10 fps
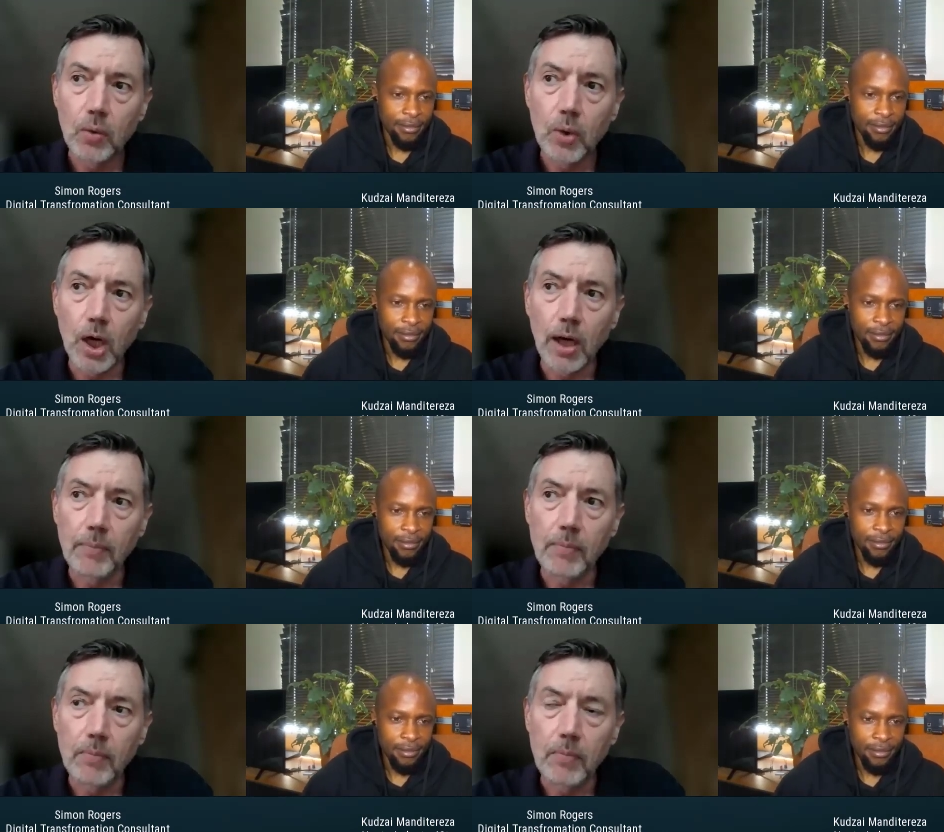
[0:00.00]

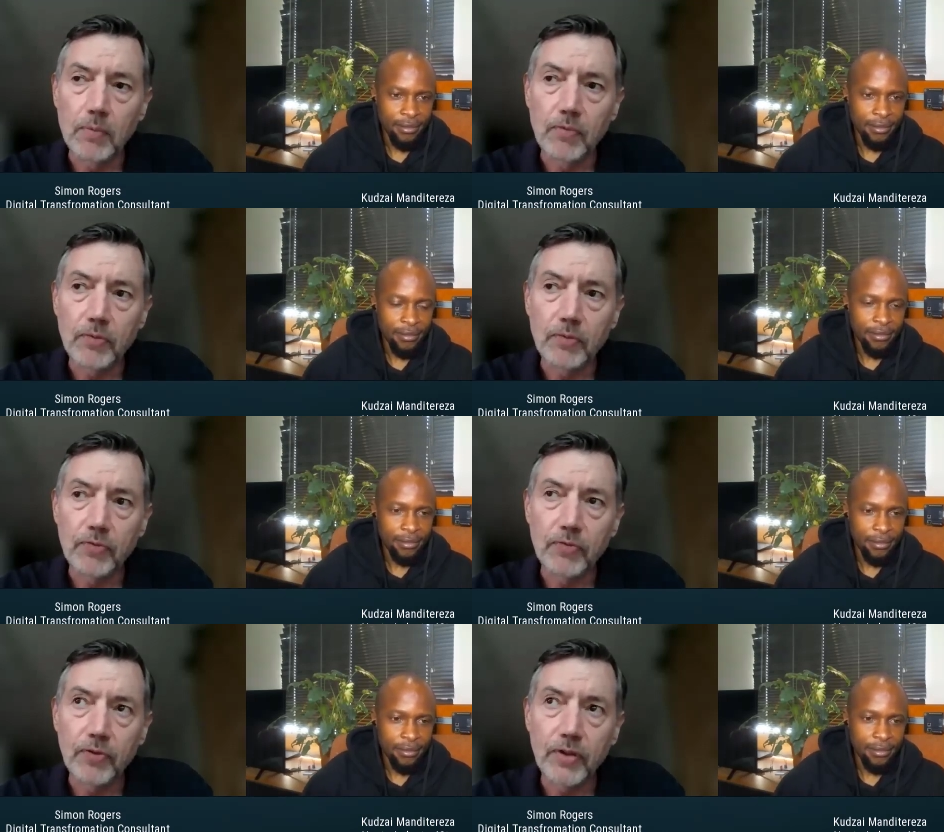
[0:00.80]
Speaker 1: um, for,
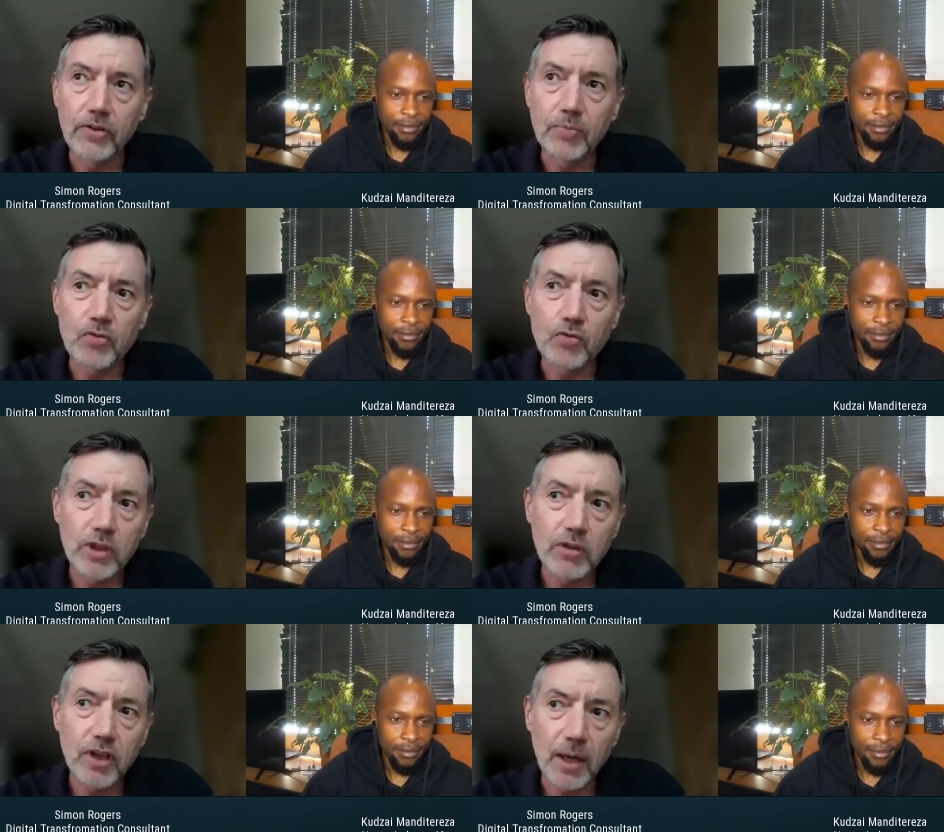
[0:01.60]
in terms of
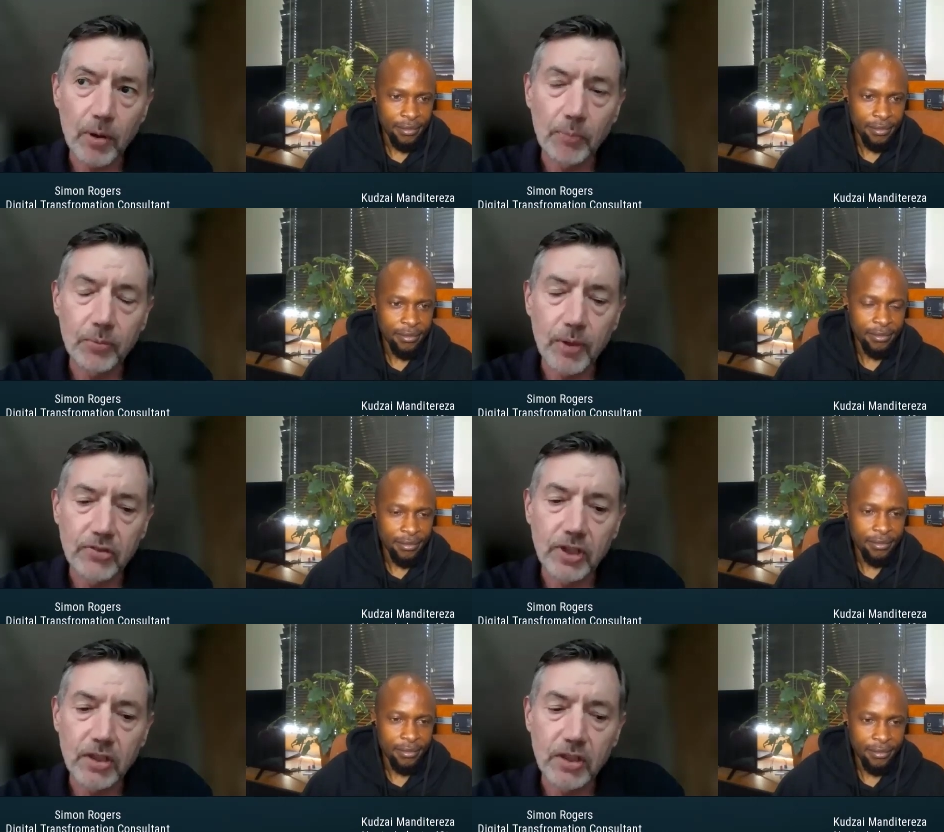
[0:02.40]
real time
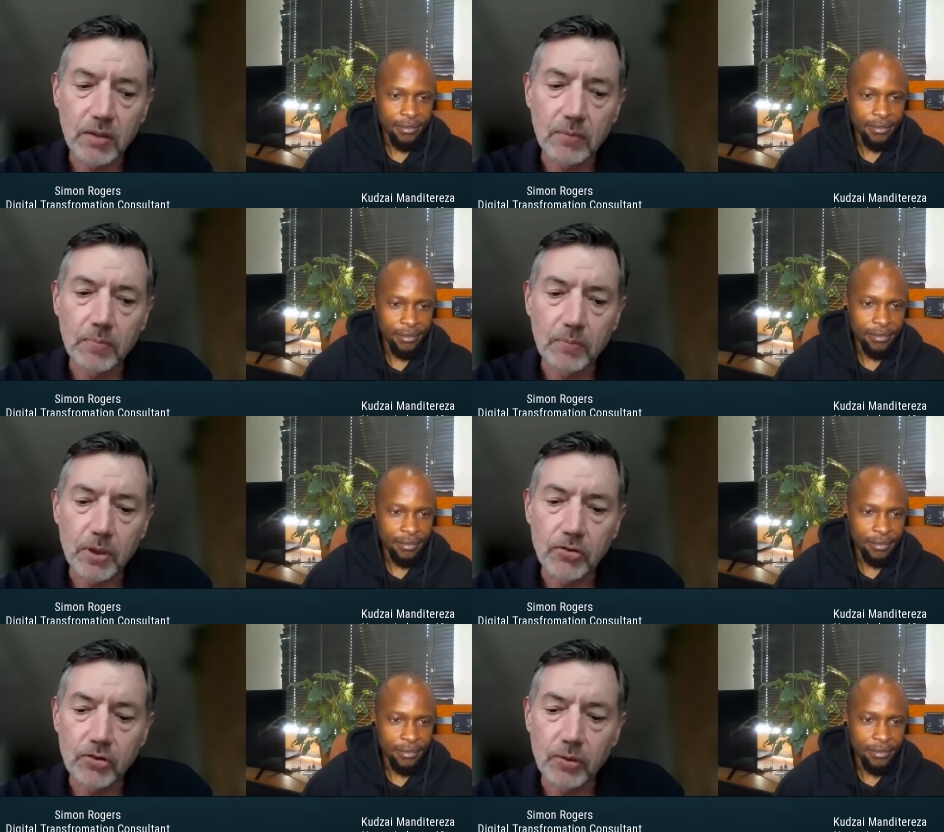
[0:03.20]
optimization,
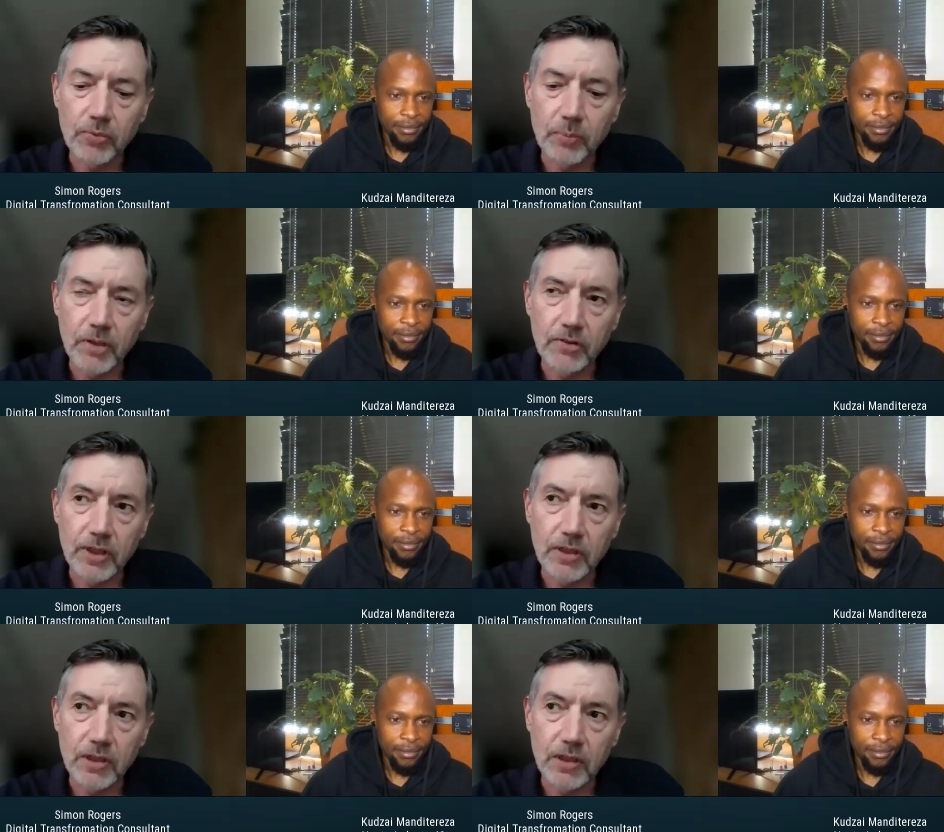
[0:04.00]
process
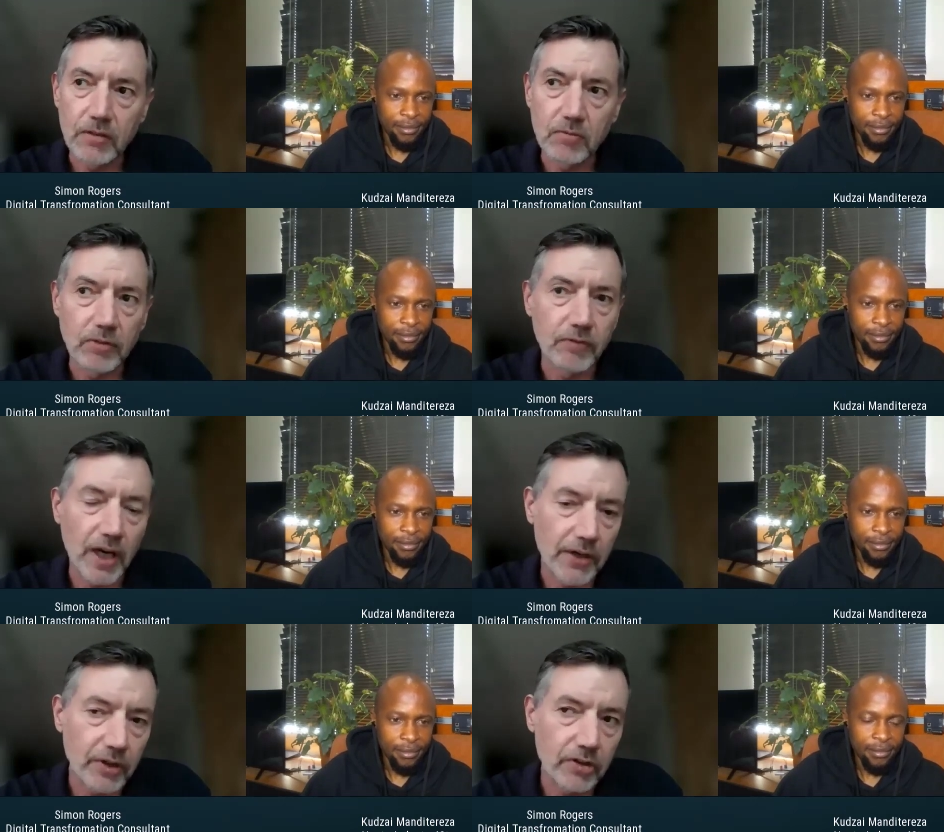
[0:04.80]
optimization in
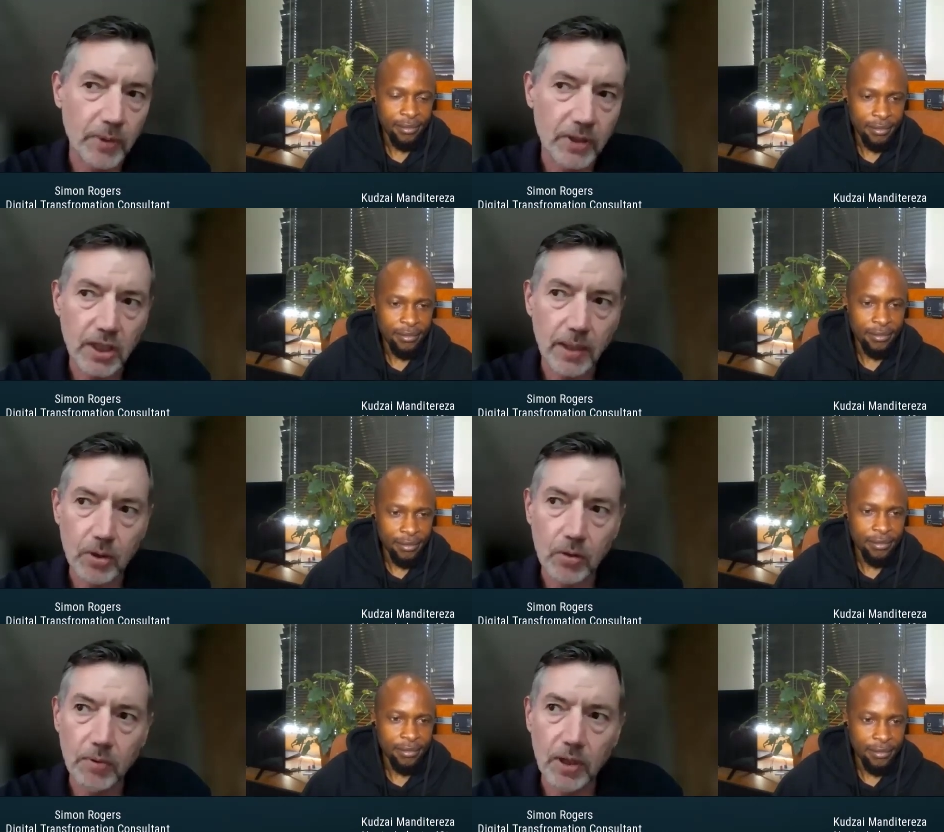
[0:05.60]
refineries,
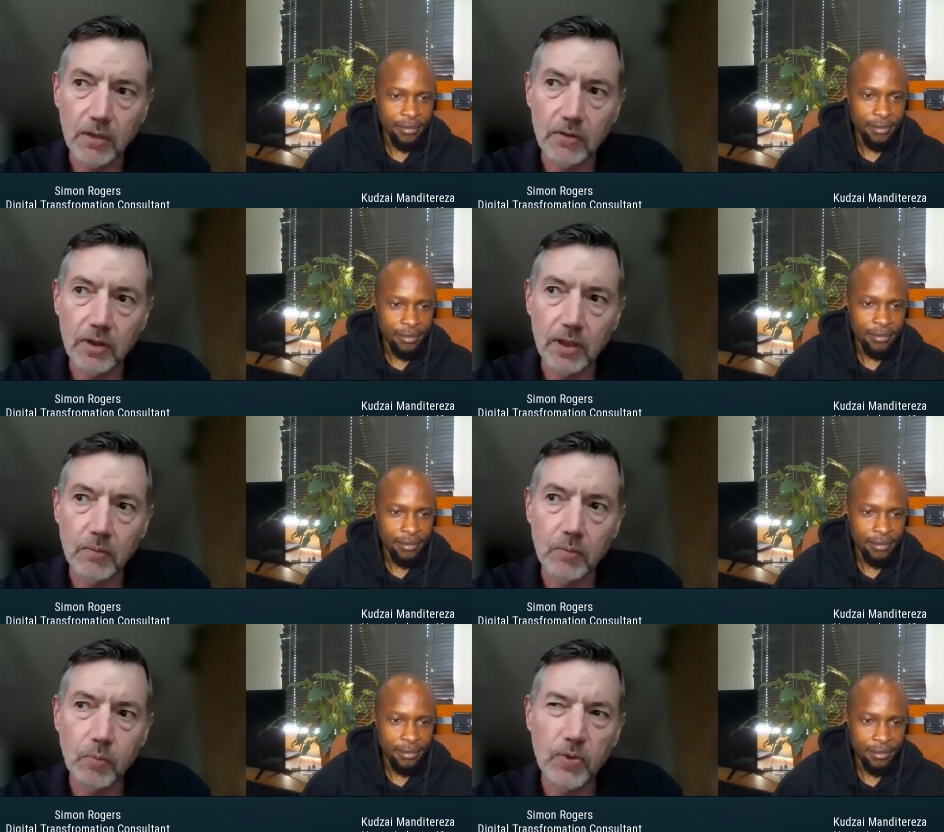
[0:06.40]
petrochemical plants,
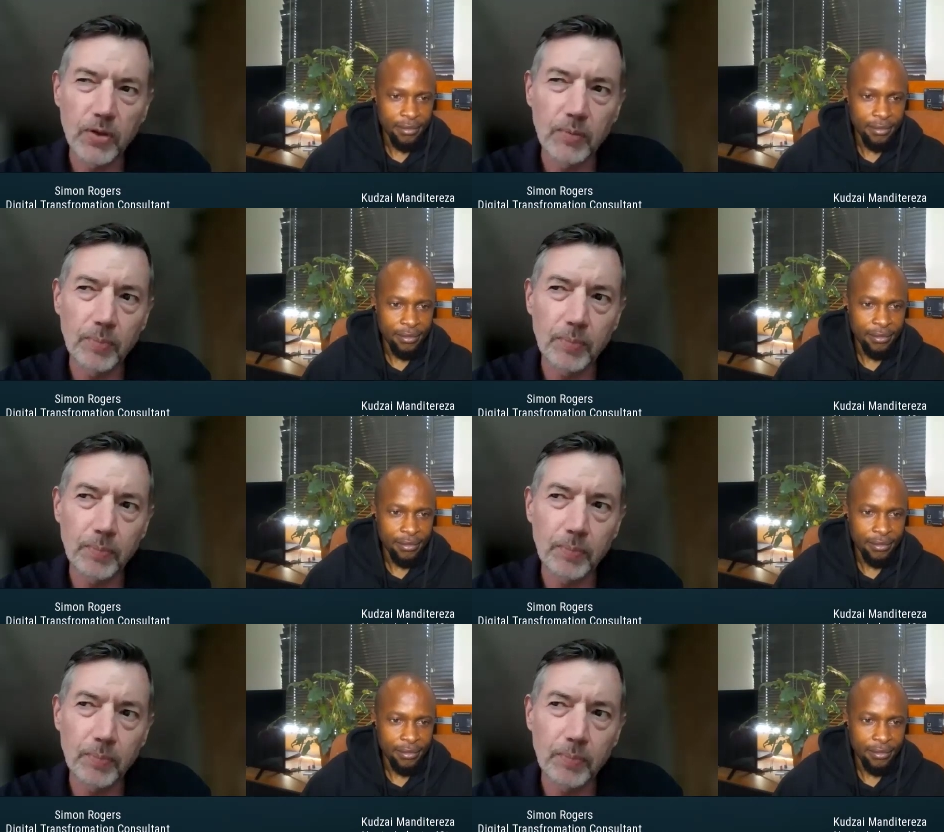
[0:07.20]
then the,